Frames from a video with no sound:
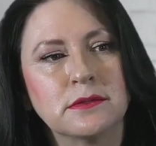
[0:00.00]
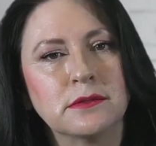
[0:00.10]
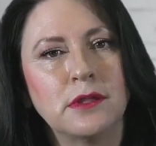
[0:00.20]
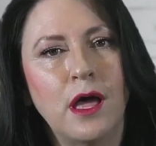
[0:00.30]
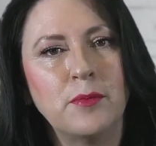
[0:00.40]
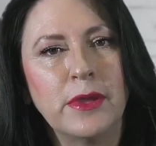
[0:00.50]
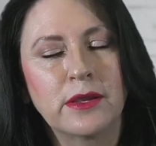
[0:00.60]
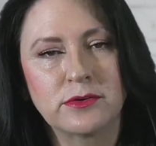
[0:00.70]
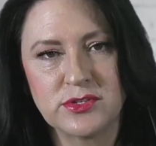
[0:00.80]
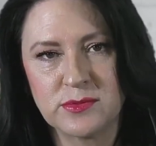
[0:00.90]

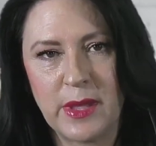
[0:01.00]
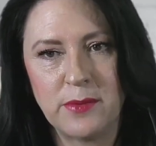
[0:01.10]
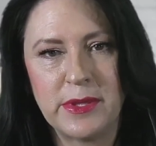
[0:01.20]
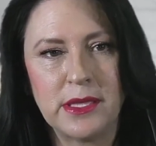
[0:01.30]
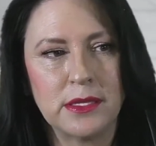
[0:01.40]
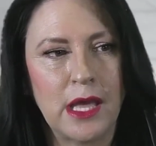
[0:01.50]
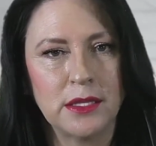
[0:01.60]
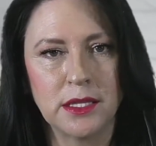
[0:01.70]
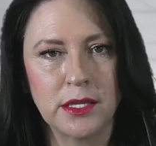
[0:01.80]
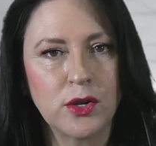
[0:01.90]
lawmakers maybe
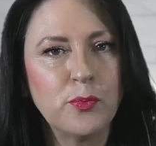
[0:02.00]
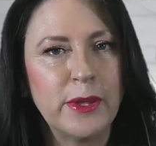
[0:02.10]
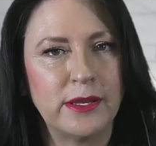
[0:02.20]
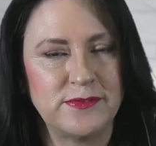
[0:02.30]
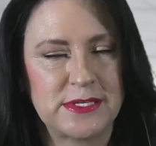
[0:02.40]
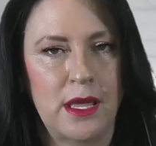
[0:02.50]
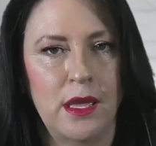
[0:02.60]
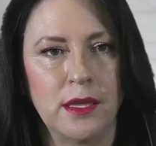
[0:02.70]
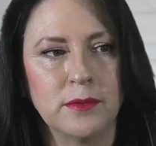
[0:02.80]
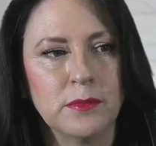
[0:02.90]
a little bit of
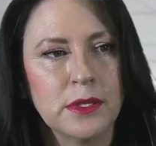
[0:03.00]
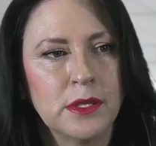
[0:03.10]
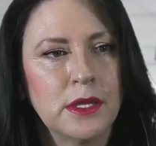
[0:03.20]
time